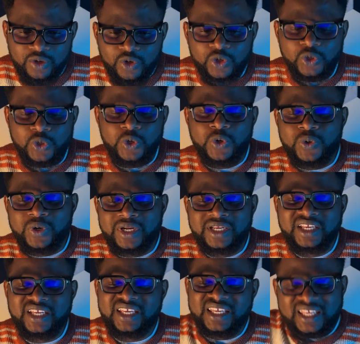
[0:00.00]

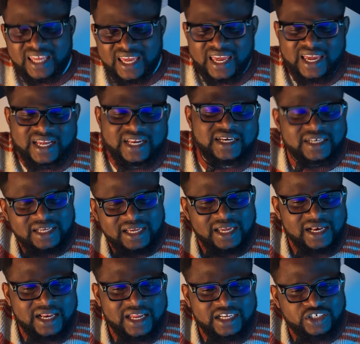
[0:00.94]
chlorine gained
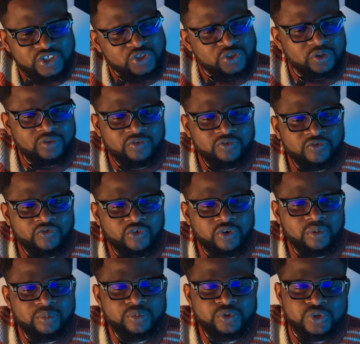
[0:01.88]
electron
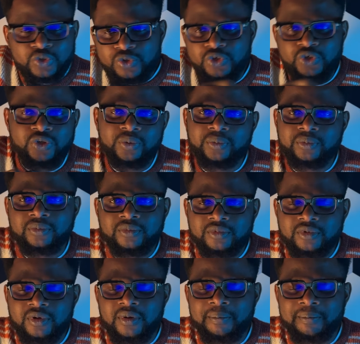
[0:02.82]
from
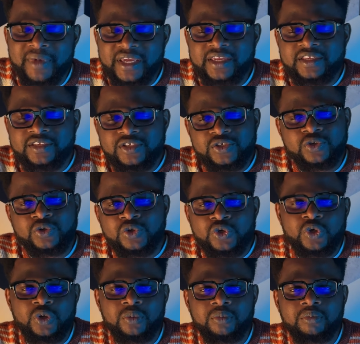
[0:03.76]
sodium, making
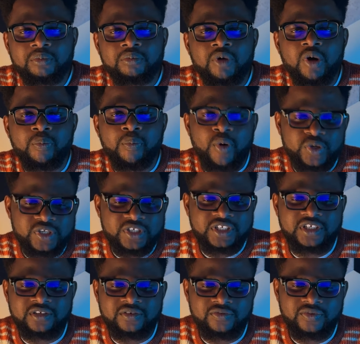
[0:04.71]
sodium more
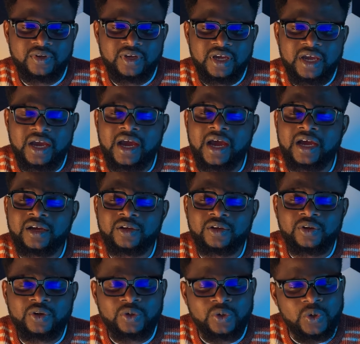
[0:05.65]
positive
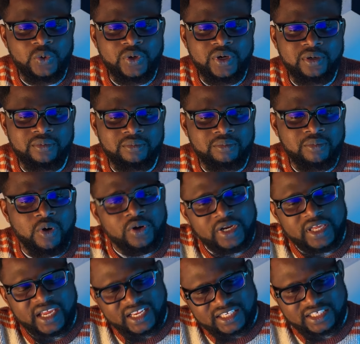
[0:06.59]
and chlorine more
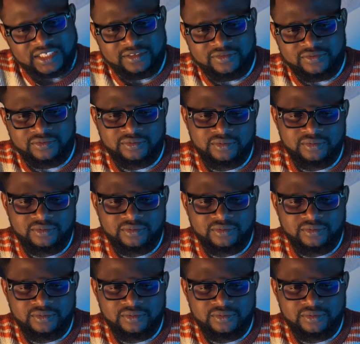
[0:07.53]
negative.